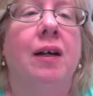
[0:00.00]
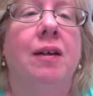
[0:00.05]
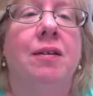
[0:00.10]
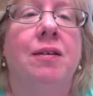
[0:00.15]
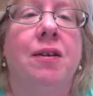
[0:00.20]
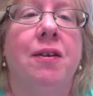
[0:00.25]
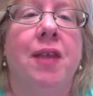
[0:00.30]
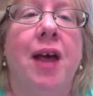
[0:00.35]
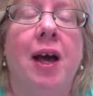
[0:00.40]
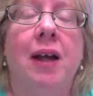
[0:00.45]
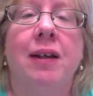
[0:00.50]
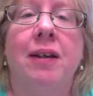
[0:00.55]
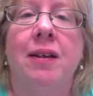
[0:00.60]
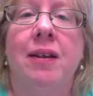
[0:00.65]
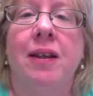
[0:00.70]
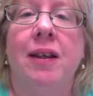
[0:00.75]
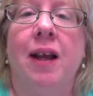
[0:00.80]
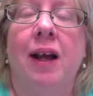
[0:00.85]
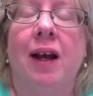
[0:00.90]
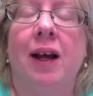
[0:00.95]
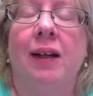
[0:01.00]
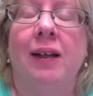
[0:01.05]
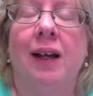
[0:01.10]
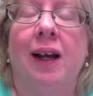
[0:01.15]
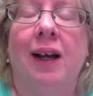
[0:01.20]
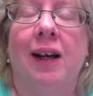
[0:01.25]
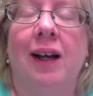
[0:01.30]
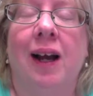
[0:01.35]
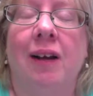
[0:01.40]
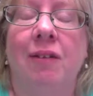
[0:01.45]
So that
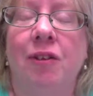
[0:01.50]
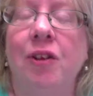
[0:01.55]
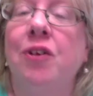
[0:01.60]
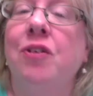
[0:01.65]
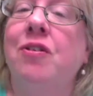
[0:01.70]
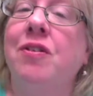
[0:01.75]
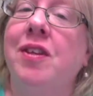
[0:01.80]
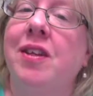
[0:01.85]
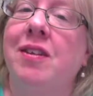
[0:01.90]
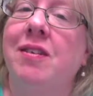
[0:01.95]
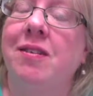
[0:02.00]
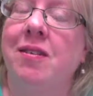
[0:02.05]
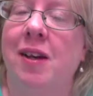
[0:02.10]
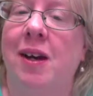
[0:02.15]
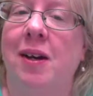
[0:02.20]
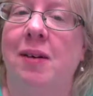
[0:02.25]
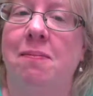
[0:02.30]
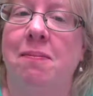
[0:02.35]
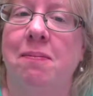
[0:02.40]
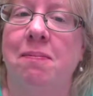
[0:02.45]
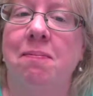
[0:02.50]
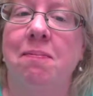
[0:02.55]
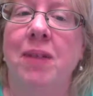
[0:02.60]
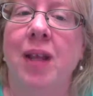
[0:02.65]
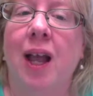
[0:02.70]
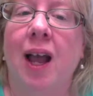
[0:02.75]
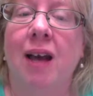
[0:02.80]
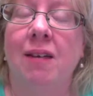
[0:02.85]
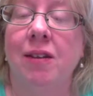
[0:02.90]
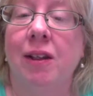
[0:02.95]
I've used this
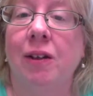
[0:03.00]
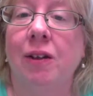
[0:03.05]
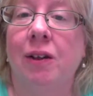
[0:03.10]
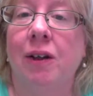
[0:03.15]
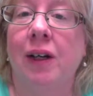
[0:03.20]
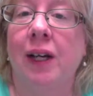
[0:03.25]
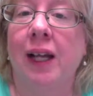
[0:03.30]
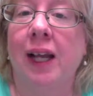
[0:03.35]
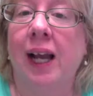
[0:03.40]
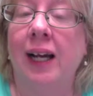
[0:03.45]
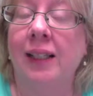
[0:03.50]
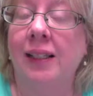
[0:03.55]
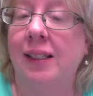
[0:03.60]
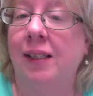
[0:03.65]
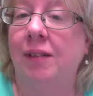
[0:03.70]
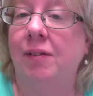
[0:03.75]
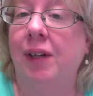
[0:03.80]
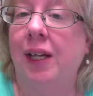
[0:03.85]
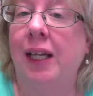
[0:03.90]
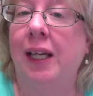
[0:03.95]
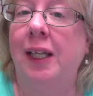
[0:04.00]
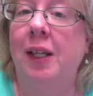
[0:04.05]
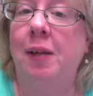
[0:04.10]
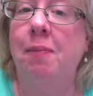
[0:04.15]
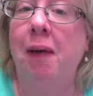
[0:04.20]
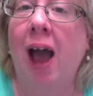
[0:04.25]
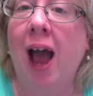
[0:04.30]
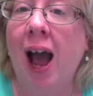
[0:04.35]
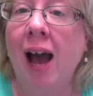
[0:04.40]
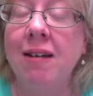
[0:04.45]
as a learning activity in the
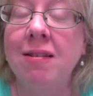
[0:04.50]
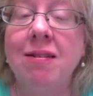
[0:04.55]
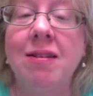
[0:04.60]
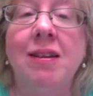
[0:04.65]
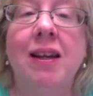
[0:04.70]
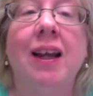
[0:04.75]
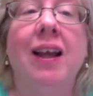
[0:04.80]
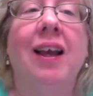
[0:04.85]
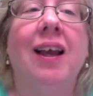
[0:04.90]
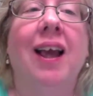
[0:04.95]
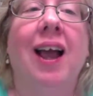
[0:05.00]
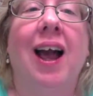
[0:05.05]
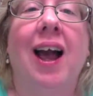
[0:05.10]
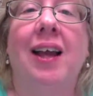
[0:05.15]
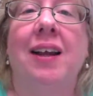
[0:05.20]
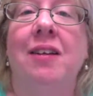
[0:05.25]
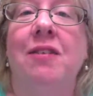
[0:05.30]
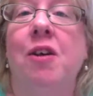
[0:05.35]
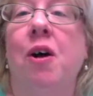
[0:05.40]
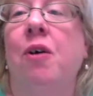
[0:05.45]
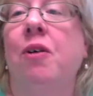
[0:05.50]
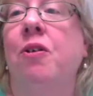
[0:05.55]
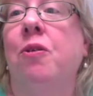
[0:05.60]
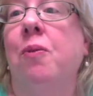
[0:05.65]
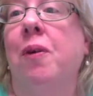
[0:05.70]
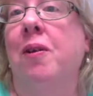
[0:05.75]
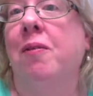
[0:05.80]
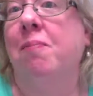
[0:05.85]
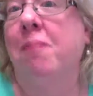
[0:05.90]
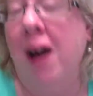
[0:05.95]
past, and it's always
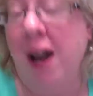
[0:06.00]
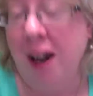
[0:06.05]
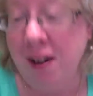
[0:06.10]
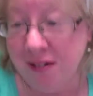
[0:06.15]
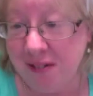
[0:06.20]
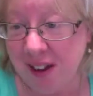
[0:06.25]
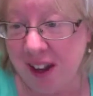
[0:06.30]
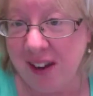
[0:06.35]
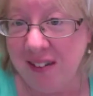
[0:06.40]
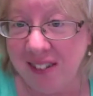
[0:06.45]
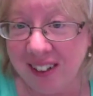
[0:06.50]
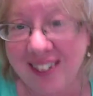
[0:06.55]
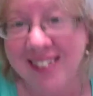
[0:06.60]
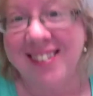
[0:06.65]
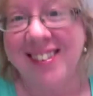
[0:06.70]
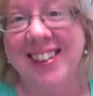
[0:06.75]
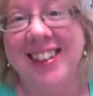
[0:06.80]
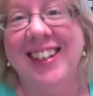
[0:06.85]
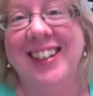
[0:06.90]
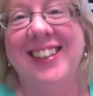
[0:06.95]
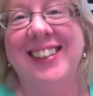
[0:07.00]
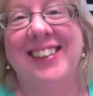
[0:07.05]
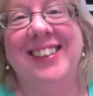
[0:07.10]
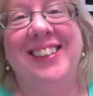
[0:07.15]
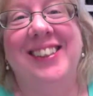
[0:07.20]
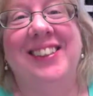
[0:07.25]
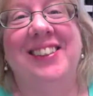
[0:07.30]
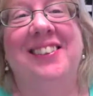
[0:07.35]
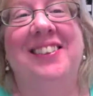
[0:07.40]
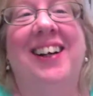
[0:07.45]
one of my favorites
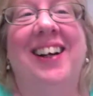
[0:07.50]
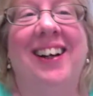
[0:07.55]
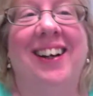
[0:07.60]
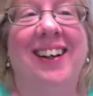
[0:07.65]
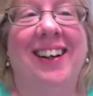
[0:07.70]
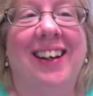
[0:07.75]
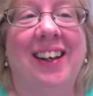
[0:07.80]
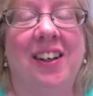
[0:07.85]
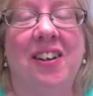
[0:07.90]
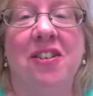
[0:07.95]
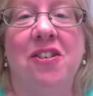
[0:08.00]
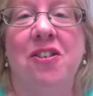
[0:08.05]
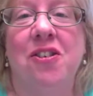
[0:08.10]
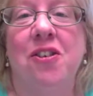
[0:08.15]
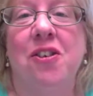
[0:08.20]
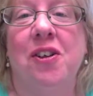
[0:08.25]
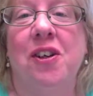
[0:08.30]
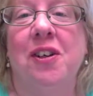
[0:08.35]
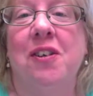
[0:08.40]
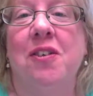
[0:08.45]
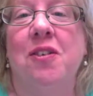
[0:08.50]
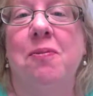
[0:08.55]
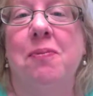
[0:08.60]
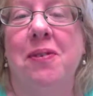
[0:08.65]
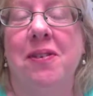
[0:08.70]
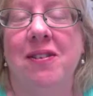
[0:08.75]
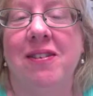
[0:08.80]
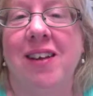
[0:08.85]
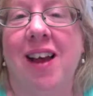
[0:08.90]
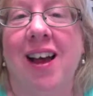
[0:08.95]
to hear students
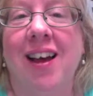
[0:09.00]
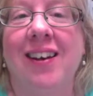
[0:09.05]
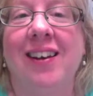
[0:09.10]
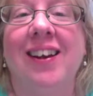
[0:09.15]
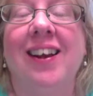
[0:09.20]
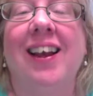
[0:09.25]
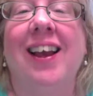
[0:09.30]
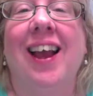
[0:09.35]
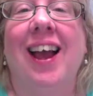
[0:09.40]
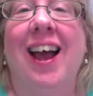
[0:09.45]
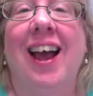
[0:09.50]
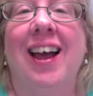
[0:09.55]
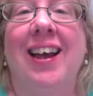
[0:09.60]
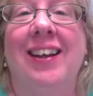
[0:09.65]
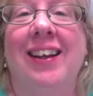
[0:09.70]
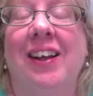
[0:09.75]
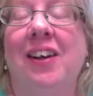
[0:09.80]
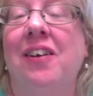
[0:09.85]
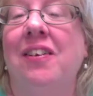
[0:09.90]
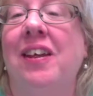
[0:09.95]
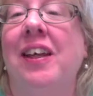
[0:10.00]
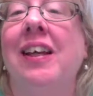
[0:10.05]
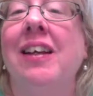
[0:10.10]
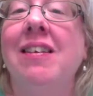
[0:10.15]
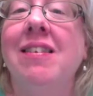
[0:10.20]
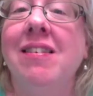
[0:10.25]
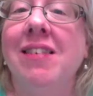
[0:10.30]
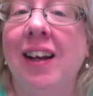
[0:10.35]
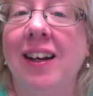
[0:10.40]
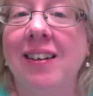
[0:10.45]
present and hear the
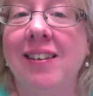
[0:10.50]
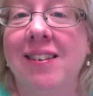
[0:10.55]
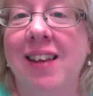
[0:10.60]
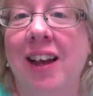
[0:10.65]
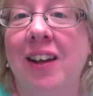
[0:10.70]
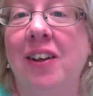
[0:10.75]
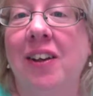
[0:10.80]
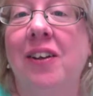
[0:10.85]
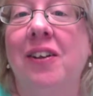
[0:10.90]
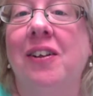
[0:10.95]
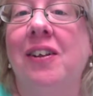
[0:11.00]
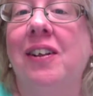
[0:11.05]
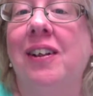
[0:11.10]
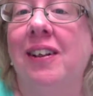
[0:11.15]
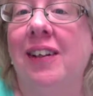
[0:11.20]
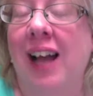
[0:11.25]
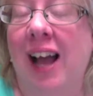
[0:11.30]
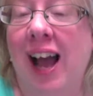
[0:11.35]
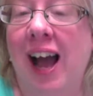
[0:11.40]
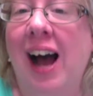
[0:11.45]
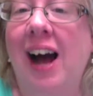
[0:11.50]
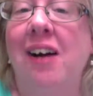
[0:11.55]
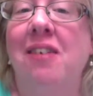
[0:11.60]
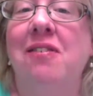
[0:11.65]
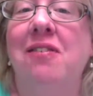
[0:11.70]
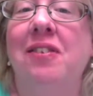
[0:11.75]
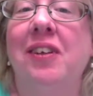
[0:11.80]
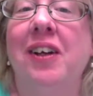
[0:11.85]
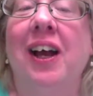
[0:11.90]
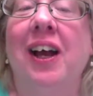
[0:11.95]
insights that you'll
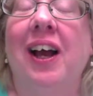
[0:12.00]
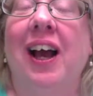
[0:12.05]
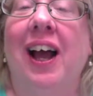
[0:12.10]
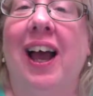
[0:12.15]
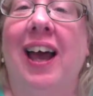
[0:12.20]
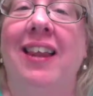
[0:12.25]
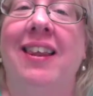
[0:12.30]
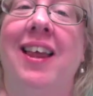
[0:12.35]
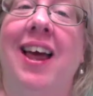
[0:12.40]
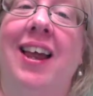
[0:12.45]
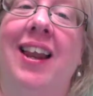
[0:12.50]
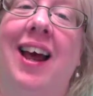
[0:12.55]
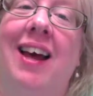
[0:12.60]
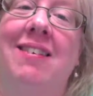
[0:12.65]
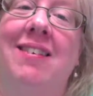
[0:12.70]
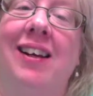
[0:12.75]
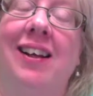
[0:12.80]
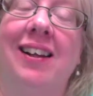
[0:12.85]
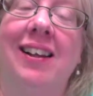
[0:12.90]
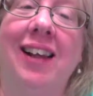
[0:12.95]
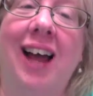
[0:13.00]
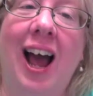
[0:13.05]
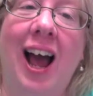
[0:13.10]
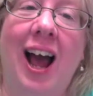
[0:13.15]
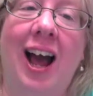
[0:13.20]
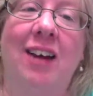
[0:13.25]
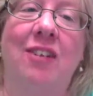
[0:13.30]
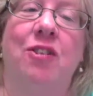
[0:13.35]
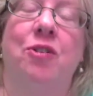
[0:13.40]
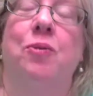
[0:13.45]
have. And then as a
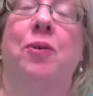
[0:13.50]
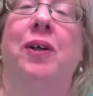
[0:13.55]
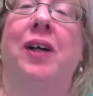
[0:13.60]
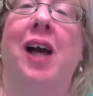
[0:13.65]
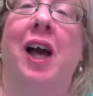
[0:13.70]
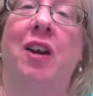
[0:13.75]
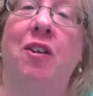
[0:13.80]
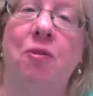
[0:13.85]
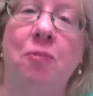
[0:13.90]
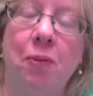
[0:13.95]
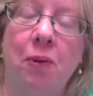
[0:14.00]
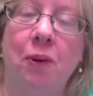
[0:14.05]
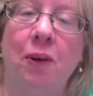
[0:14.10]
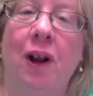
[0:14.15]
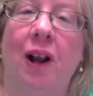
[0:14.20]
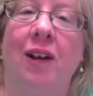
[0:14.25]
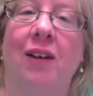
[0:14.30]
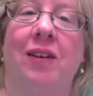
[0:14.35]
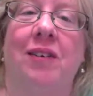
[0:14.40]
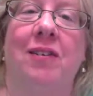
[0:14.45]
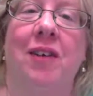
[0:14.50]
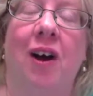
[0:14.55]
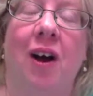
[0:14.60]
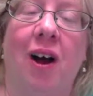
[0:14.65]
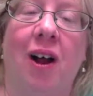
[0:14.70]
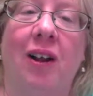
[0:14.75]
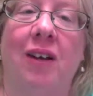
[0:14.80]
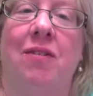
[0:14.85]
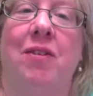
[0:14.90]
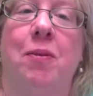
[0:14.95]
class, we'll kind of pull
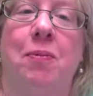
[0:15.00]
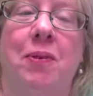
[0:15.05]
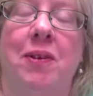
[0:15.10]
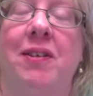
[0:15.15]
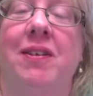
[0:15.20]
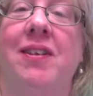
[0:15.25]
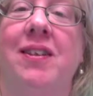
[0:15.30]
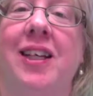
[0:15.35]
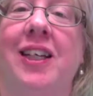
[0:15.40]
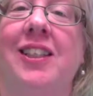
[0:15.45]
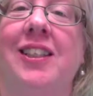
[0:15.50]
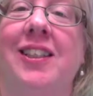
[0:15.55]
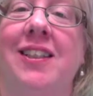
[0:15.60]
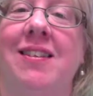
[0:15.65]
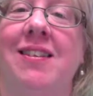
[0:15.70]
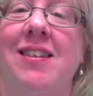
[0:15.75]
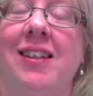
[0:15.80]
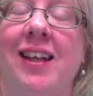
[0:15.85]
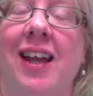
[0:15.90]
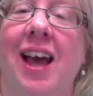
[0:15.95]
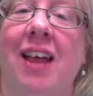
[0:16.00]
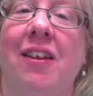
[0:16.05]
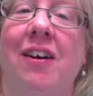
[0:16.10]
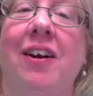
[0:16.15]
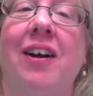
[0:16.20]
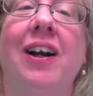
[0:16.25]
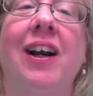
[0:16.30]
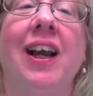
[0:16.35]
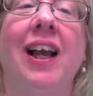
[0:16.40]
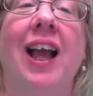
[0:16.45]
all of the presentations
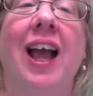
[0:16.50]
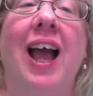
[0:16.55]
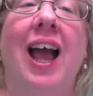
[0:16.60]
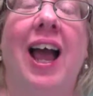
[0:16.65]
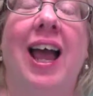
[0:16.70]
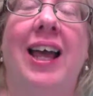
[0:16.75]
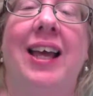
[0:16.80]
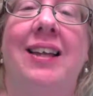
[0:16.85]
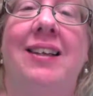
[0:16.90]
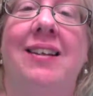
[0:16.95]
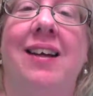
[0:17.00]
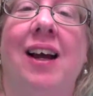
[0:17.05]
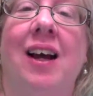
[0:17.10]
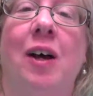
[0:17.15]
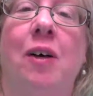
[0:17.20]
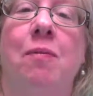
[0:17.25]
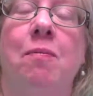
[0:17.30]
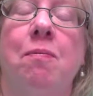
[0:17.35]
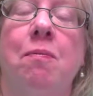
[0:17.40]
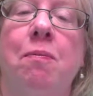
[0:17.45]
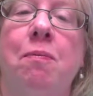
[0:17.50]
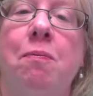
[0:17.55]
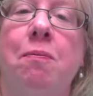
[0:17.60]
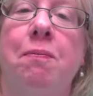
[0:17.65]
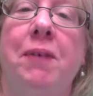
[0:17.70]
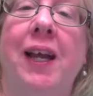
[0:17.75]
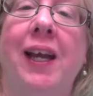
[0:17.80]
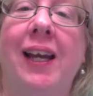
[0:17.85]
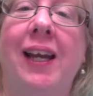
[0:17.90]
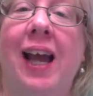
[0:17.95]
together and
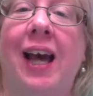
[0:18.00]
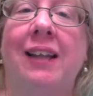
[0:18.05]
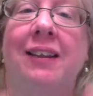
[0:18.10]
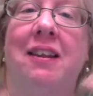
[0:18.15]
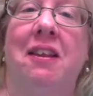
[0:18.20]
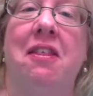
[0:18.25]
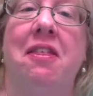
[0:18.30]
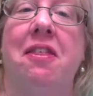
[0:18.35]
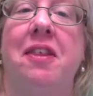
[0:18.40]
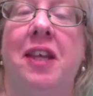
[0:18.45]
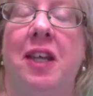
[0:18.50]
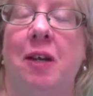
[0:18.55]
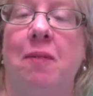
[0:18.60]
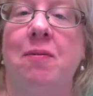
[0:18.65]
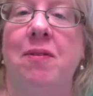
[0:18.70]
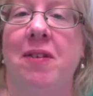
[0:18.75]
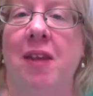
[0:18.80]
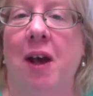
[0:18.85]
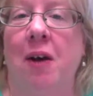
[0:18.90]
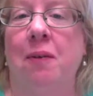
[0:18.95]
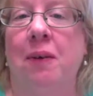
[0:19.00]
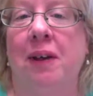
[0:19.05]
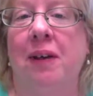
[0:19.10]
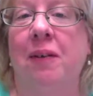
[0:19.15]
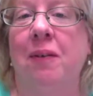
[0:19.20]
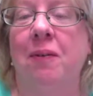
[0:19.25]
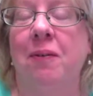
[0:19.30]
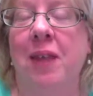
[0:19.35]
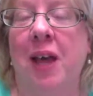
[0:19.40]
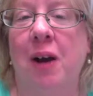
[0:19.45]
pick out the themes that
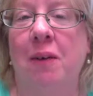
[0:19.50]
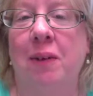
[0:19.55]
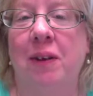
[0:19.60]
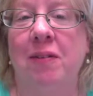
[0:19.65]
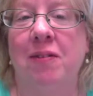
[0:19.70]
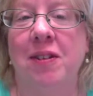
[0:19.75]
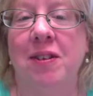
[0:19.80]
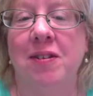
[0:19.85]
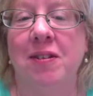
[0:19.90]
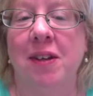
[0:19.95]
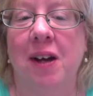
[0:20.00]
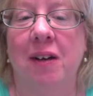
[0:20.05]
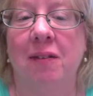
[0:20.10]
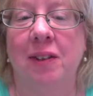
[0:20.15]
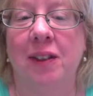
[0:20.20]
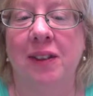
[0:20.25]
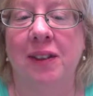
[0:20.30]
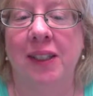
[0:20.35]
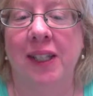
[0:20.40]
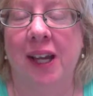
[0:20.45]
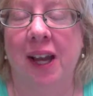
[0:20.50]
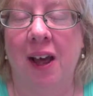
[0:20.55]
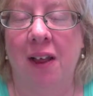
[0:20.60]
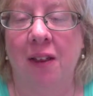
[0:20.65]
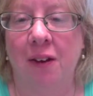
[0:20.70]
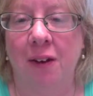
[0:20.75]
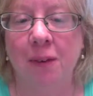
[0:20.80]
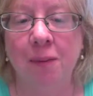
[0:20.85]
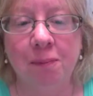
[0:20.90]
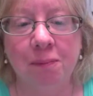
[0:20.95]
we've discovered together.